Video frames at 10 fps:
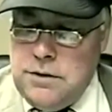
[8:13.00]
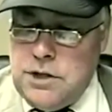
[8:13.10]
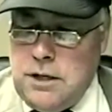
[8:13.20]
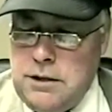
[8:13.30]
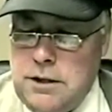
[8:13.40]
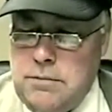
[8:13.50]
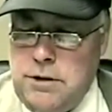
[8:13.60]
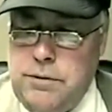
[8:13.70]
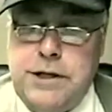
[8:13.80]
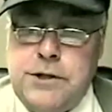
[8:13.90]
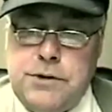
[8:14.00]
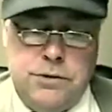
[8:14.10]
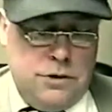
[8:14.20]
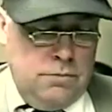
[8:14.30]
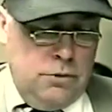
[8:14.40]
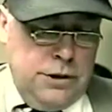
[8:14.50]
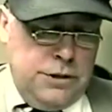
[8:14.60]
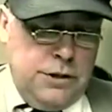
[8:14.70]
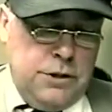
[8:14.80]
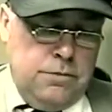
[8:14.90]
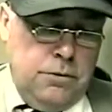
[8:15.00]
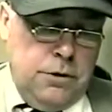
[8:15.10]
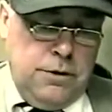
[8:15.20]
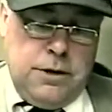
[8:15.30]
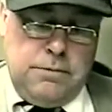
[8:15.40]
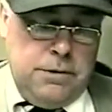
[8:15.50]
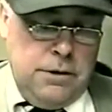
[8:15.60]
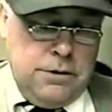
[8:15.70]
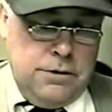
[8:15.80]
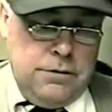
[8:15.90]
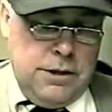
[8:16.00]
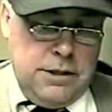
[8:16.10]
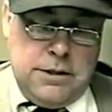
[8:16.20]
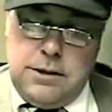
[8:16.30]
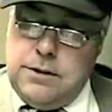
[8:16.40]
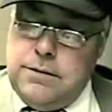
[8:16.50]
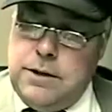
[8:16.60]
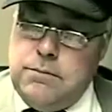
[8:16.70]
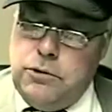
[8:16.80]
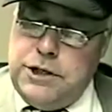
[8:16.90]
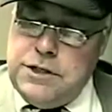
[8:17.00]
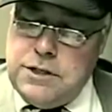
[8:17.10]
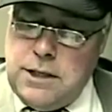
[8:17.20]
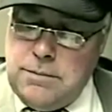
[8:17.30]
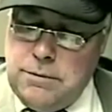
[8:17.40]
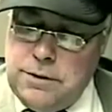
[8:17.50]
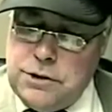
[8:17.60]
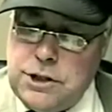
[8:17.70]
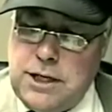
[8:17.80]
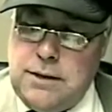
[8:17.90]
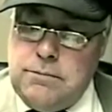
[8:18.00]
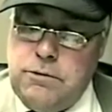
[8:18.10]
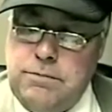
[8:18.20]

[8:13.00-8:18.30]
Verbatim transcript: Charlie Company Rangers was the boys that supported that paratroop, that uh, that Marine sniper that shot him.